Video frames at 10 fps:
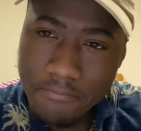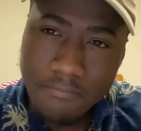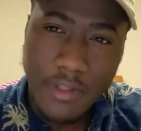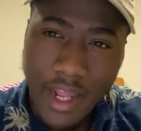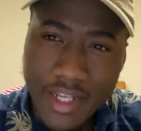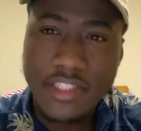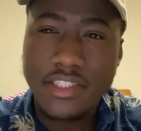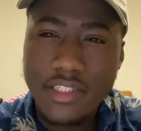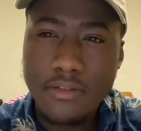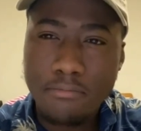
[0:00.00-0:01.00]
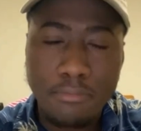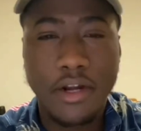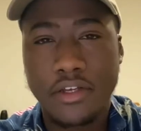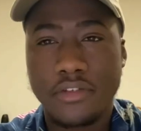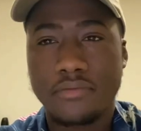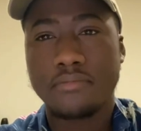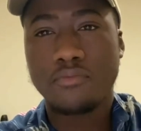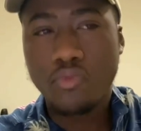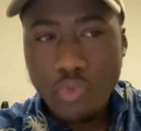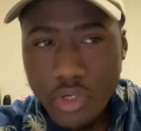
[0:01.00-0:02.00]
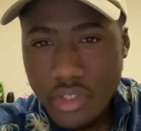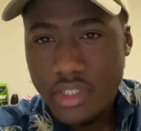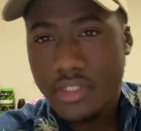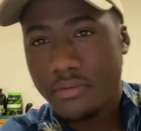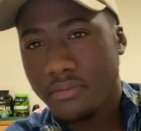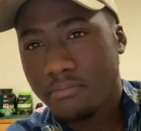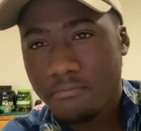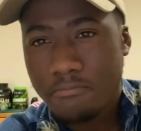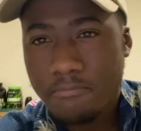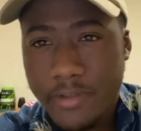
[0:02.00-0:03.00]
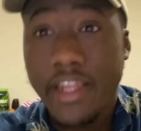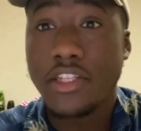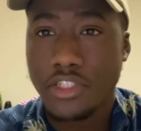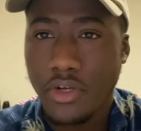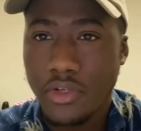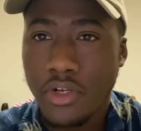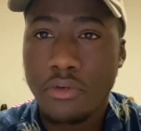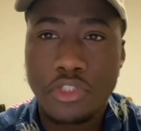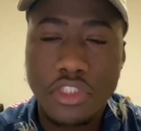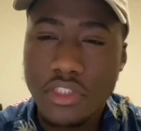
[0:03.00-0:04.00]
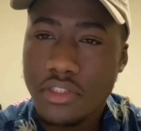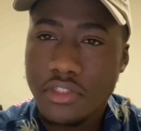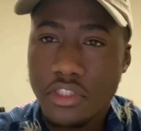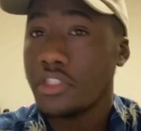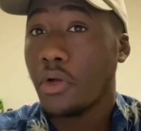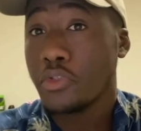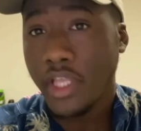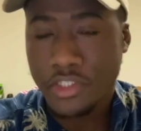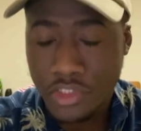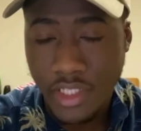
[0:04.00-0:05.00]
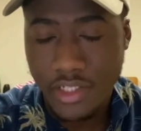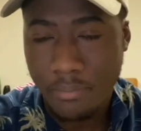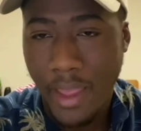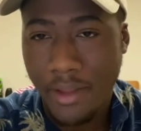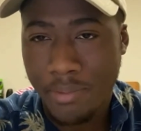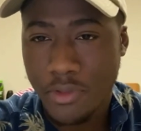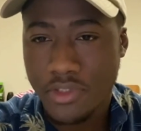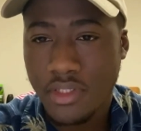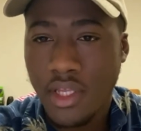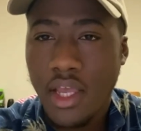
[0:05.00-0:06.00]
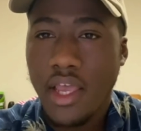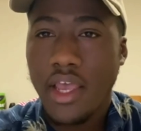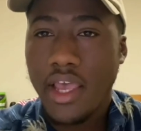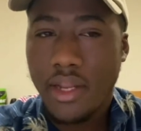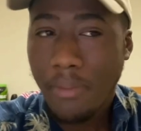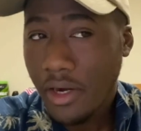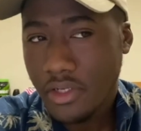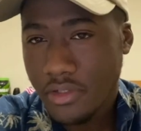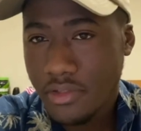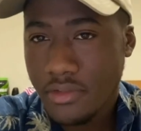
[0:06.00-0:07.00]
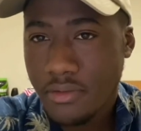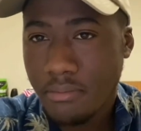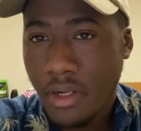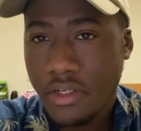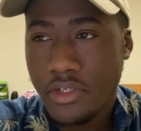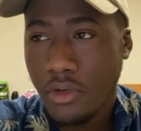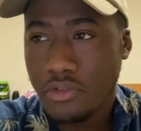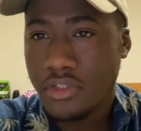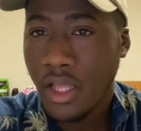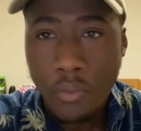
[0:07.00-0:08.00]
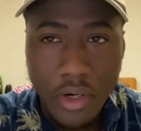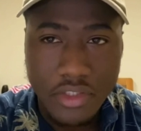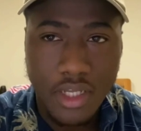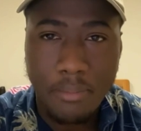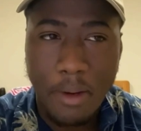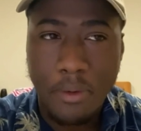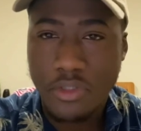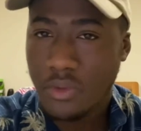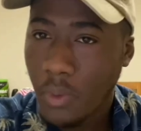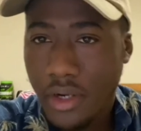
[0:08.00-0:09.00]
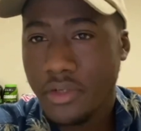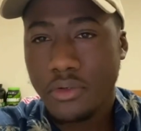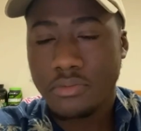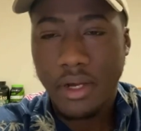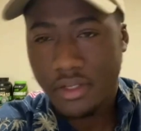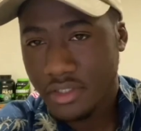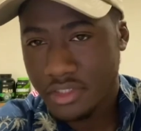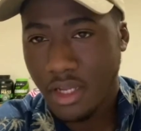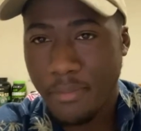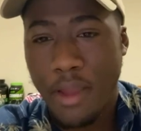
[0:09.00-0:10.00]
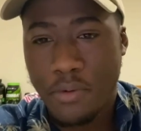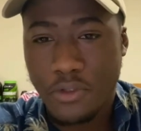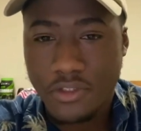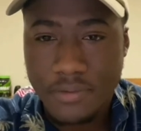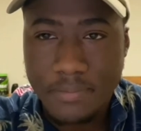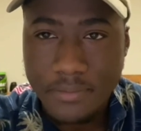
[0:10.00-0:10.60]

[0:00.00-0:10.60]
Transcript: can see Monica really get into her. You know, she knows that she's not the bad person, and Monica knows that Wanda's not a bad person. Wanda knows Monica's not a bad person,